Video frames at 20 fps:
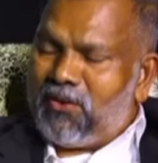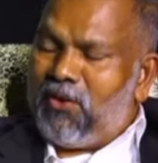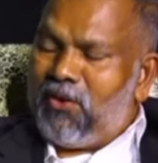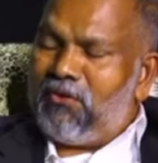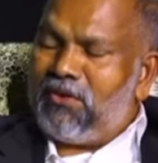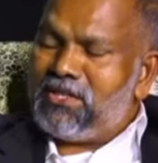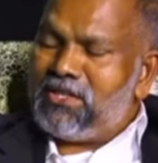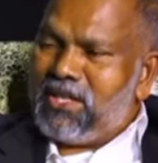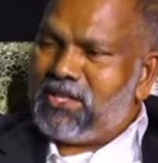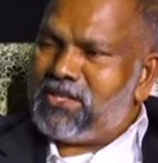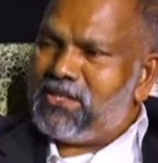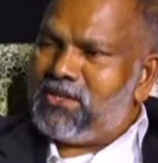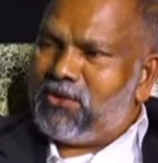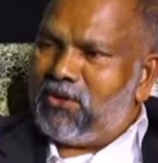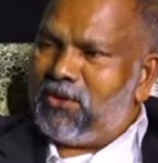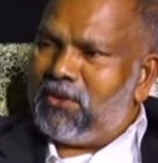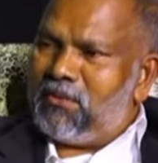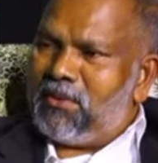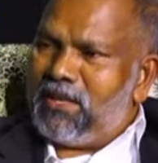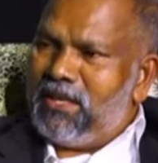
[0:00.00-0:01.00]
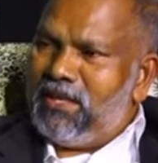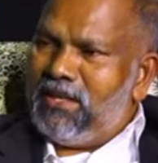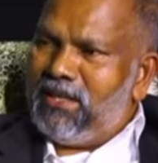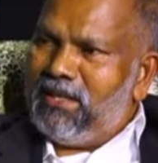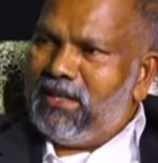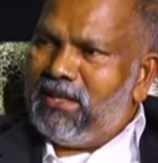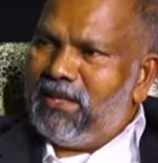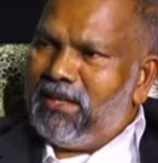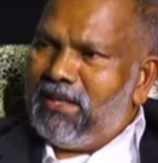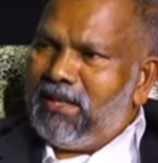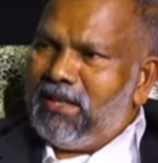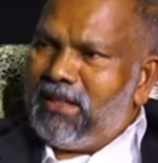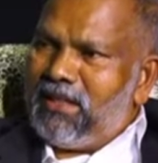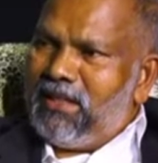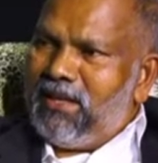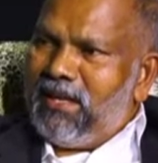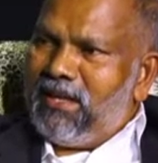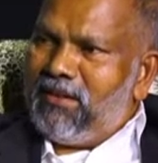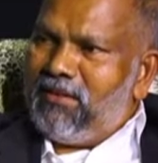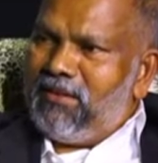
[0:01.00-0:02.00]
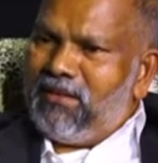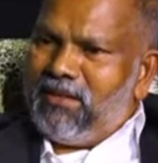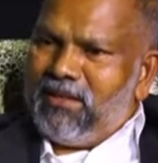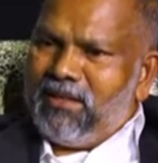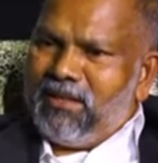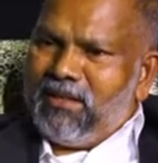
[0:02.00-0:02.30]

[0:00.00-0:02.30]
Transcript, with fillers: conversation, told me that